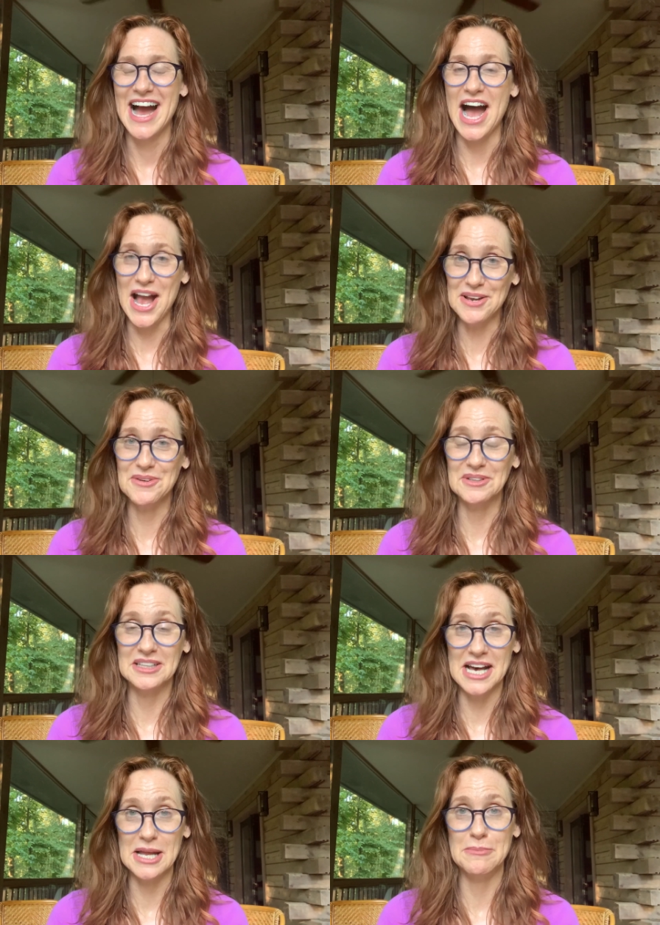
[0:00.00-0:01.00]
I know a
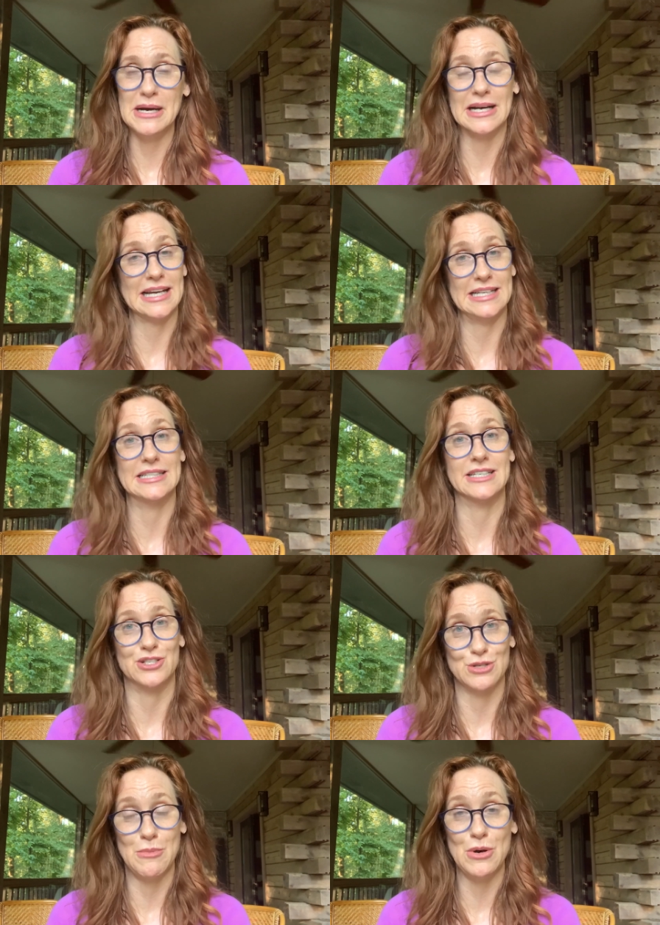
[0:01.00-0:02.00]
lot about getting into
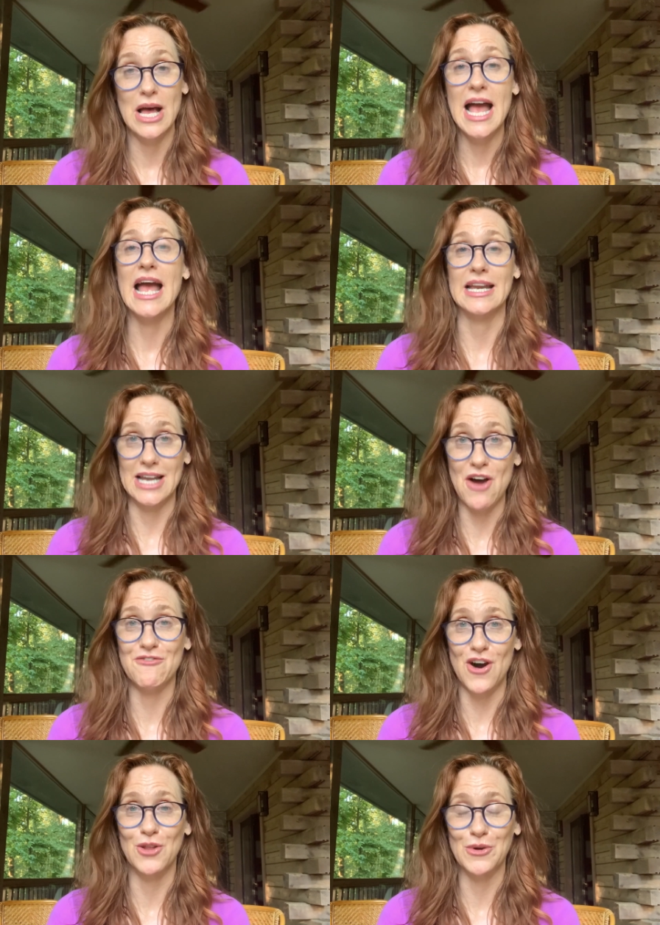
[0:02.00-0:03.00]
trouble and not
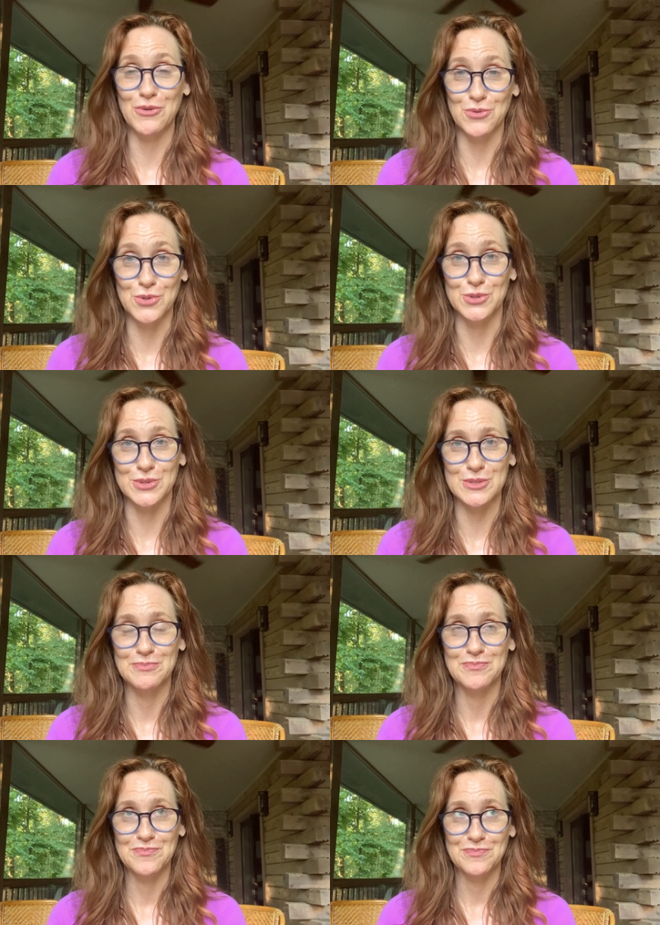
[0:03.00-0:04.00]
following rules.
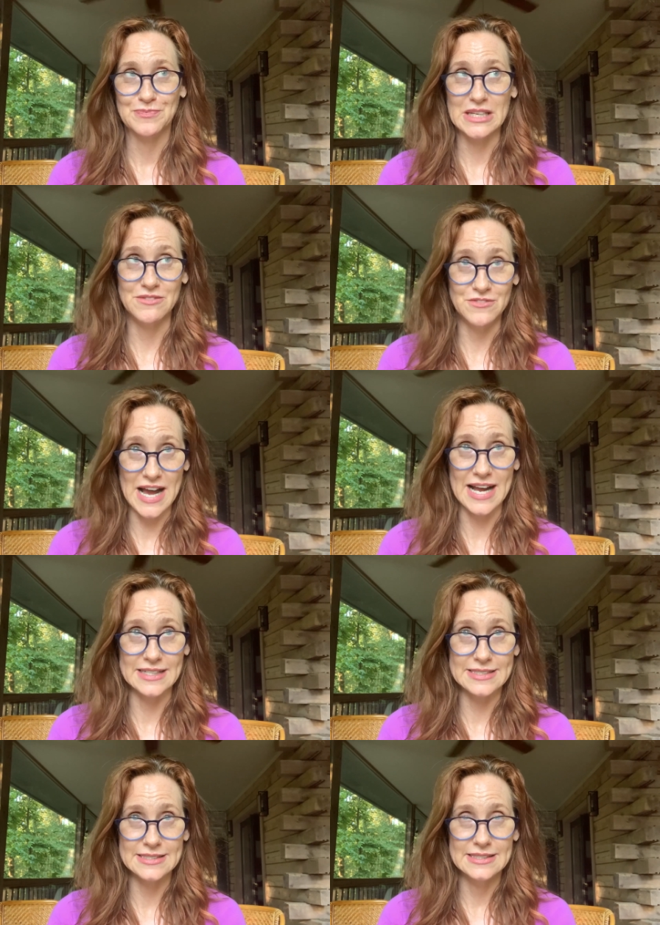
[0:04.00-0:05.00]
In
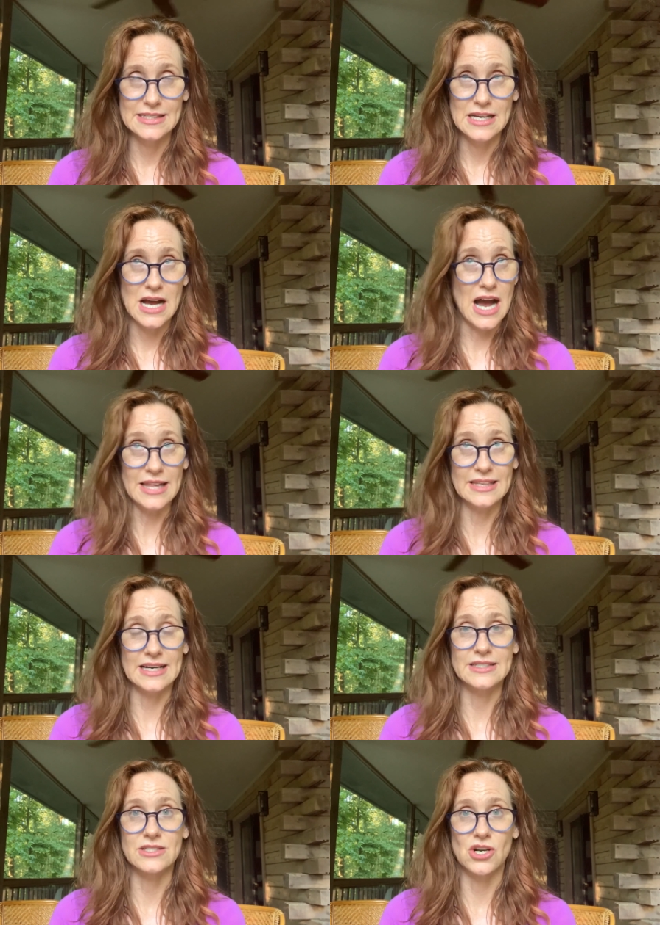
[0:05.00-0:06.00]
fact, I think
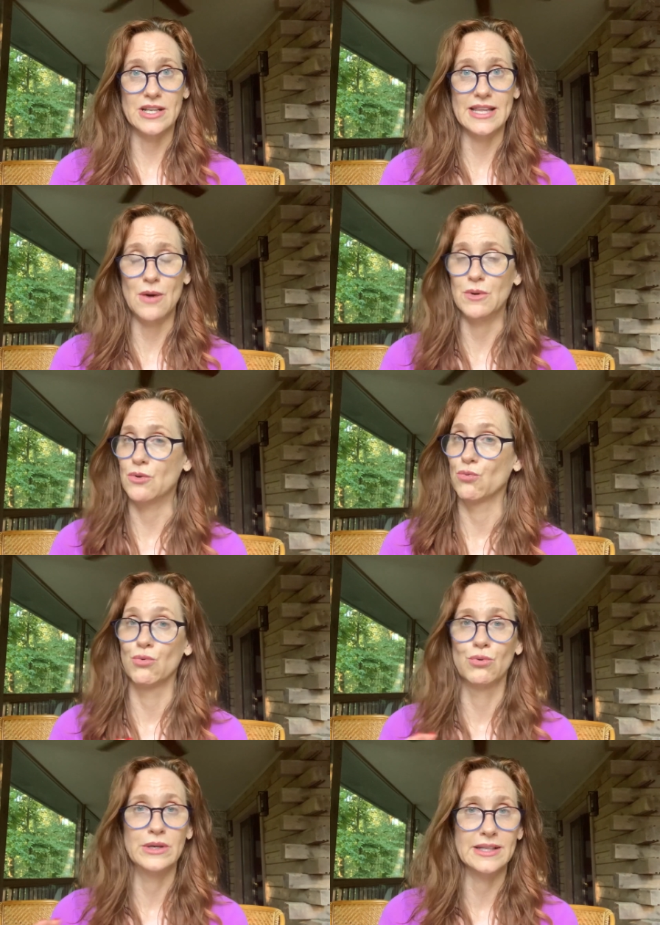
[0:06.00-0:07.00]
I started that one
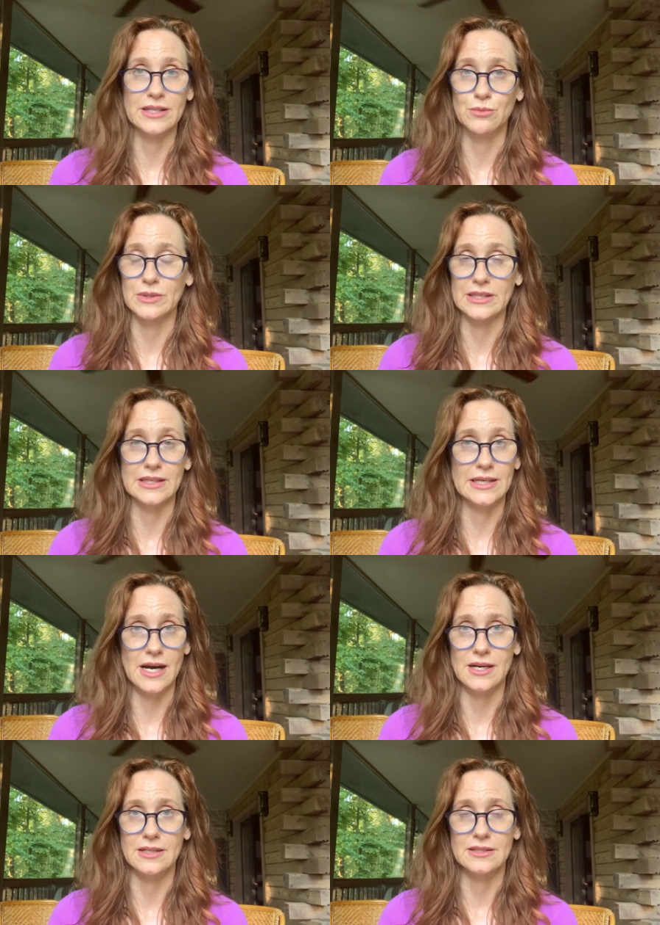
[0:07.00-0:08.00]
really, really
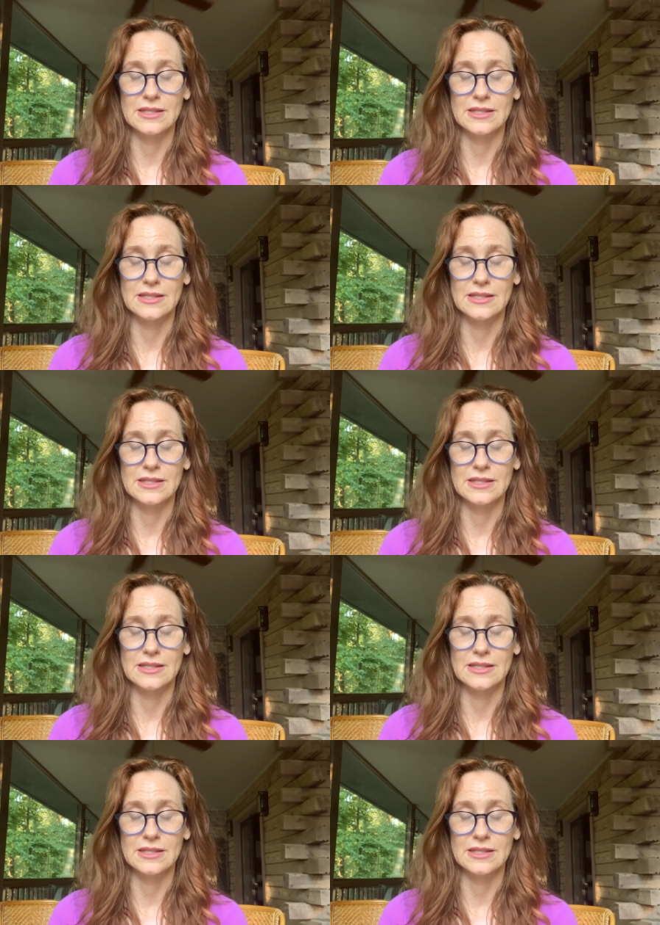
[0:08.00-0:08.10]
young.